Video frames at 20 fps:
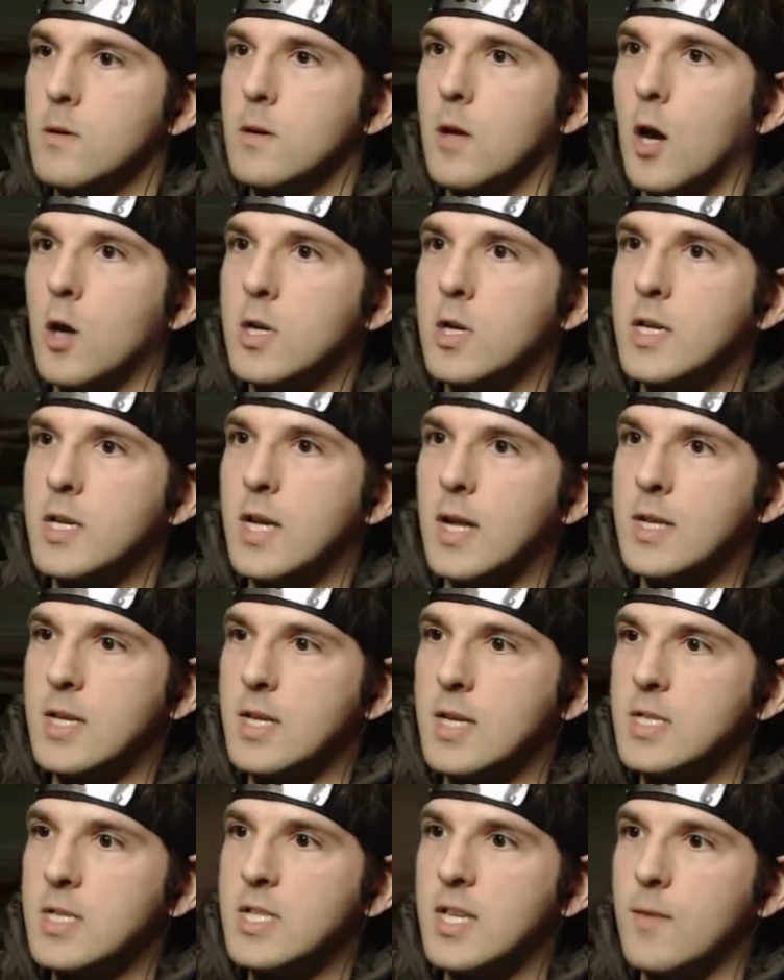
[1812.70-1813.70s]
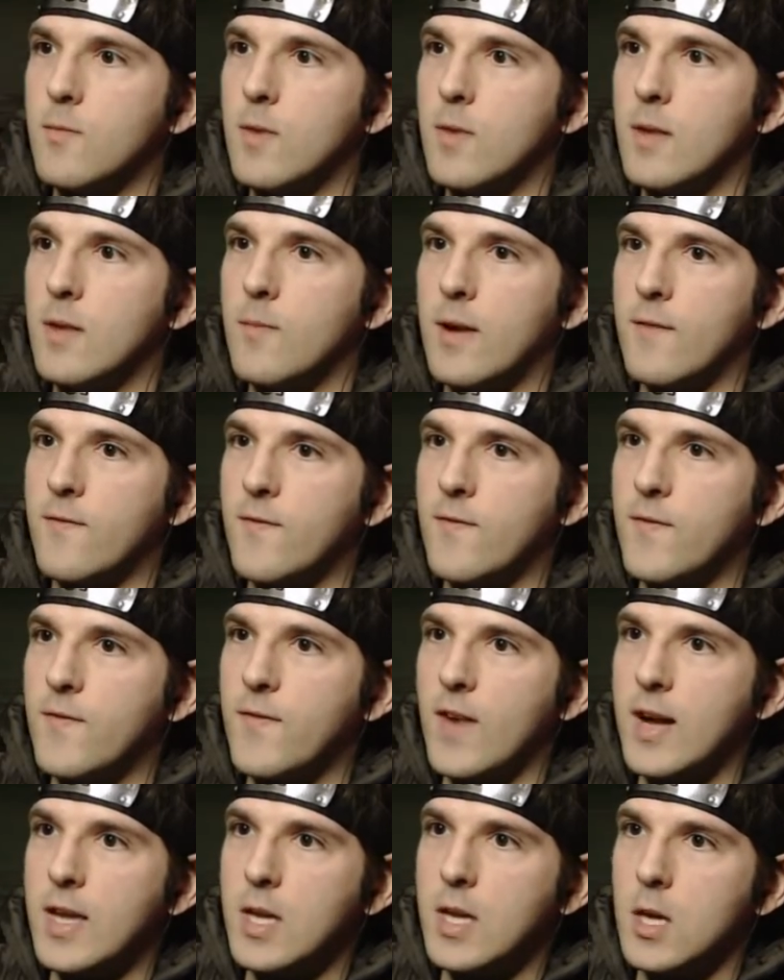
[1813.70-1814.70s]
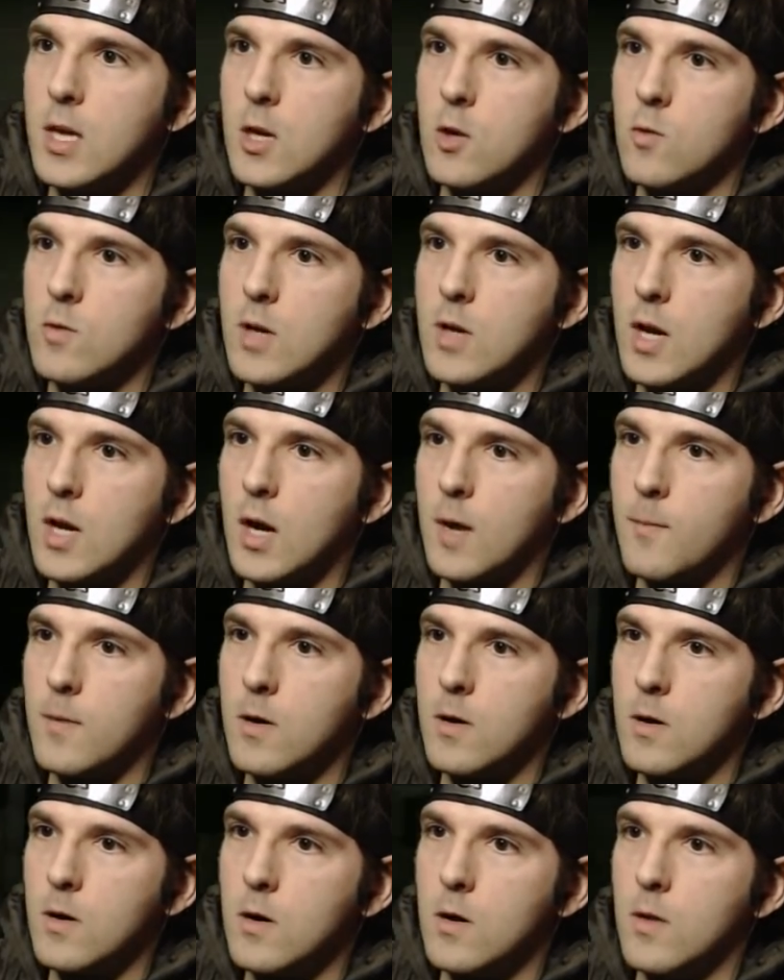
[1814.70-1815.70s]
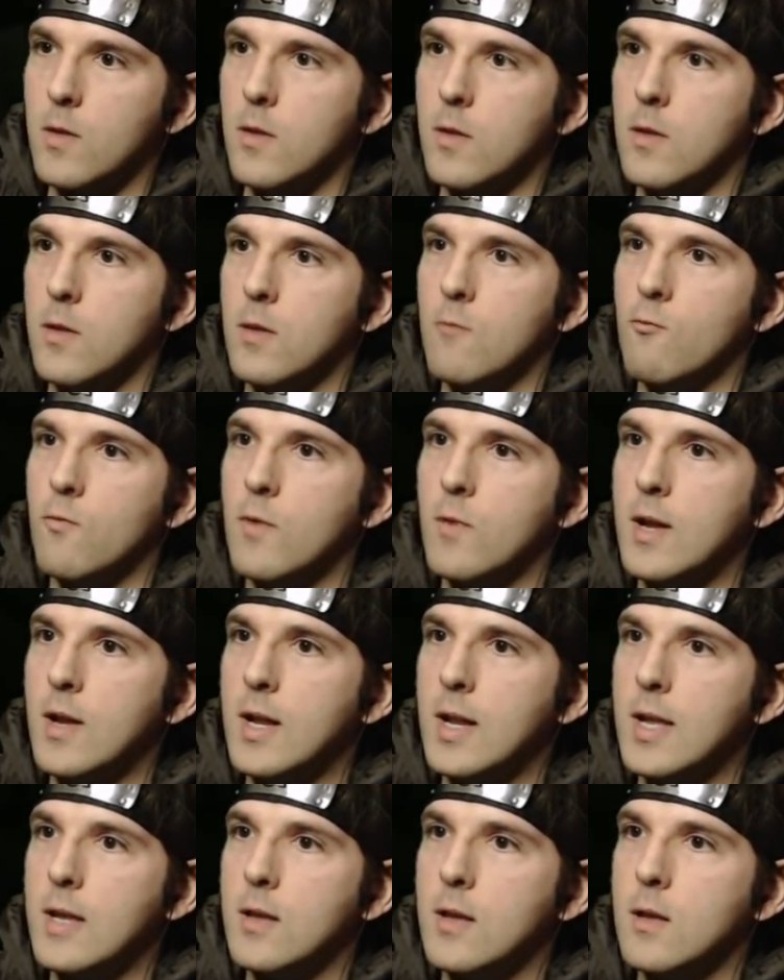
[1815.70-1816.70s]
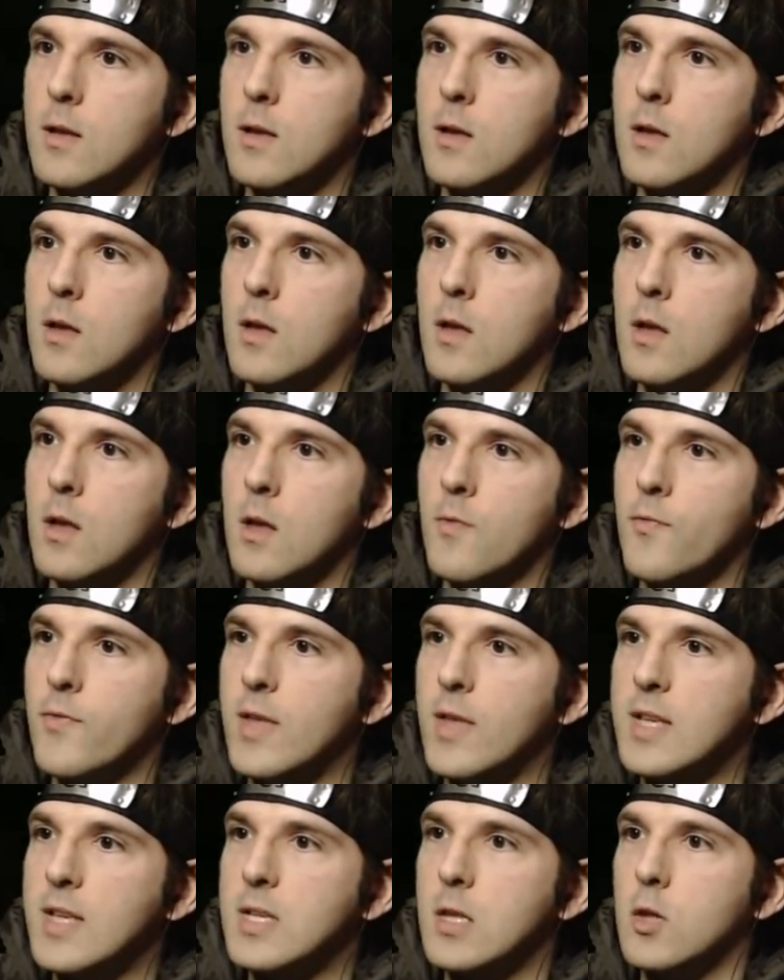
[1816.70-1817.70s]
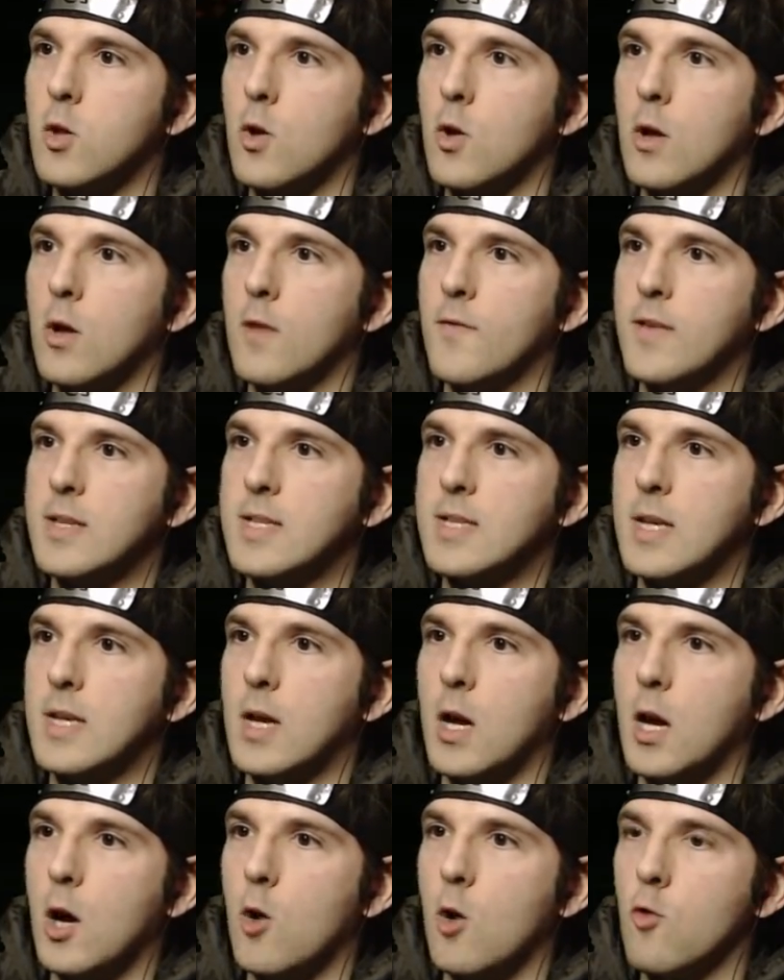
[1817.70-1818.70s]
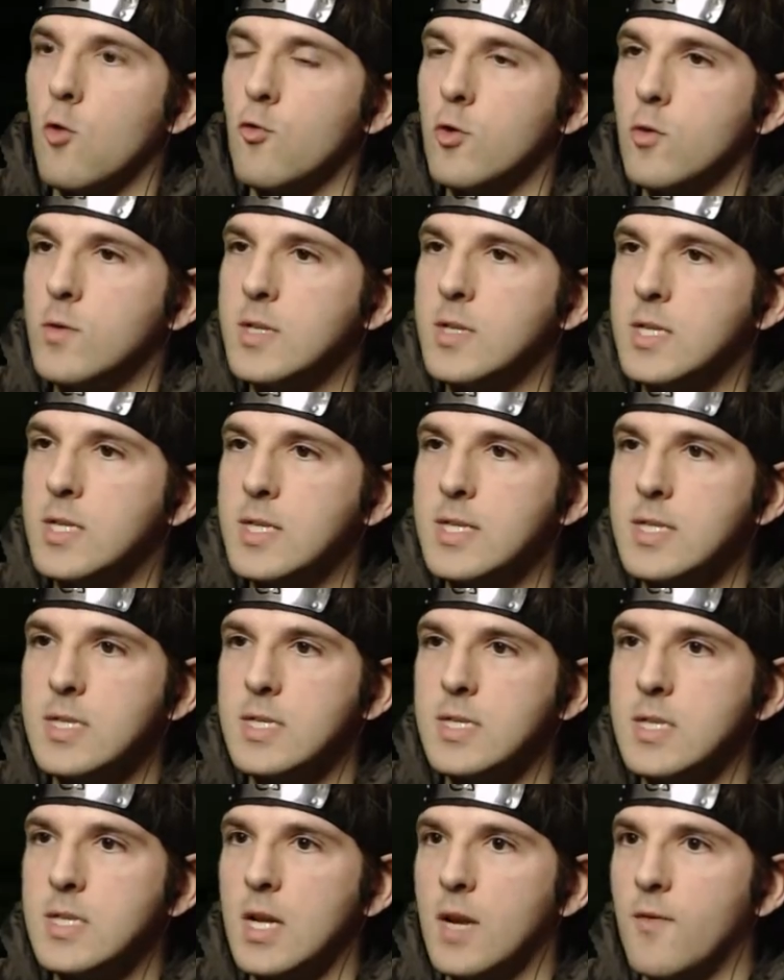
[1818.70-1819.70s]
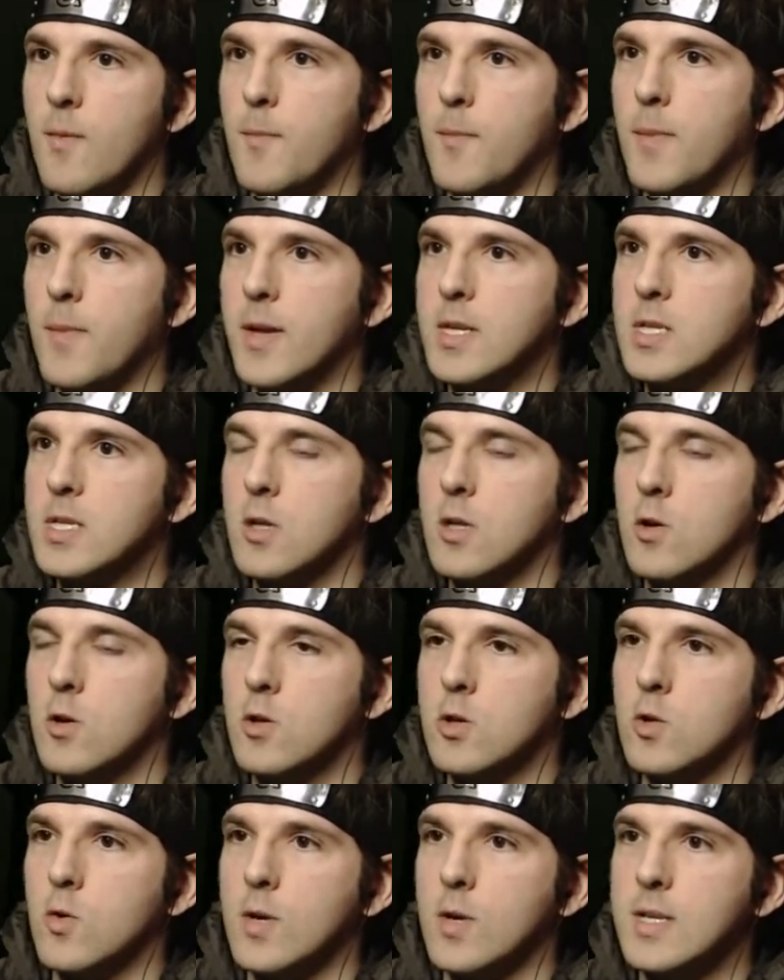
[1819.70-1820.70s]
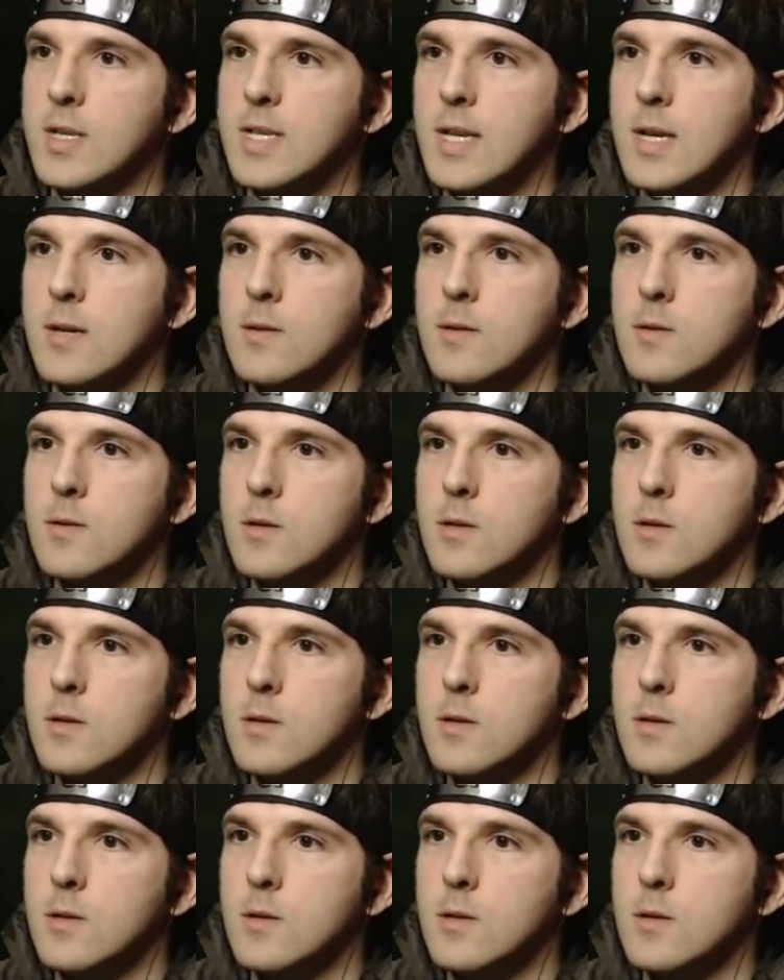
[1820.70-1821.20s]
Oh shit, I did see where my... Fuck you! Come on! Really? There's a lot of these. Oh, you son of a bitch. No choice here.